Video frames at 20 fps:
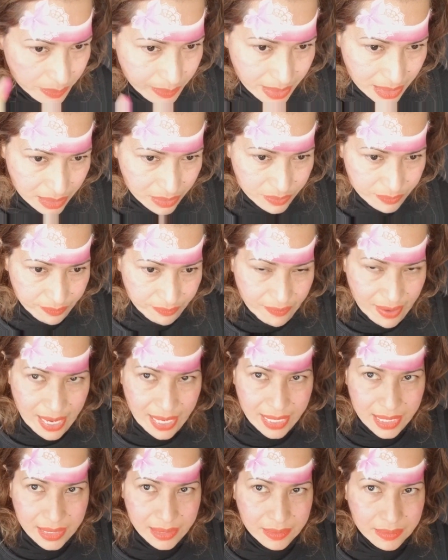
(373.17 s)
make
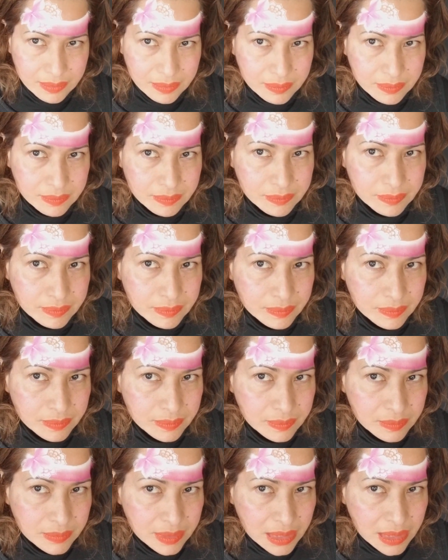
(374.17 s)
5.
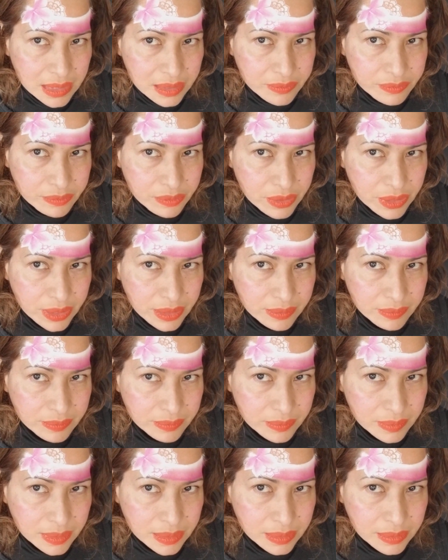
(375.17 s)
There is 4.
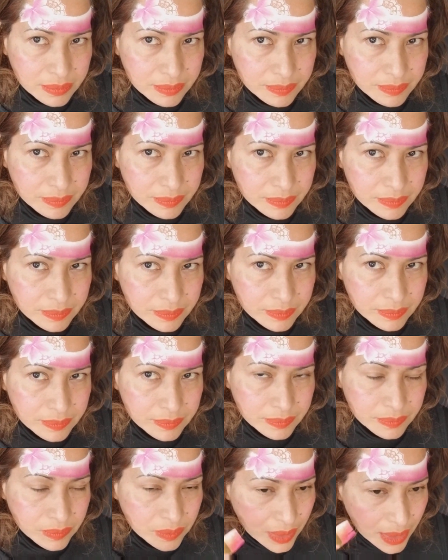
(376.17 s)

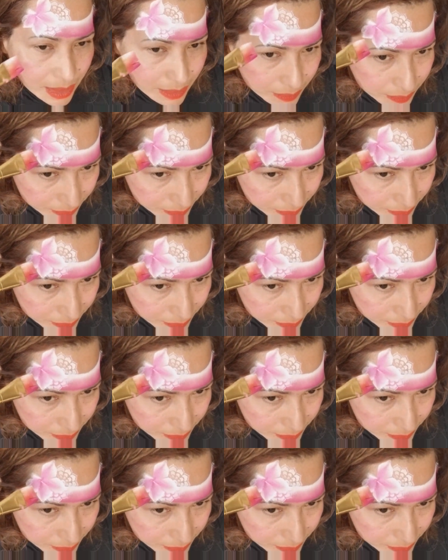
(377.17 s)
Okay.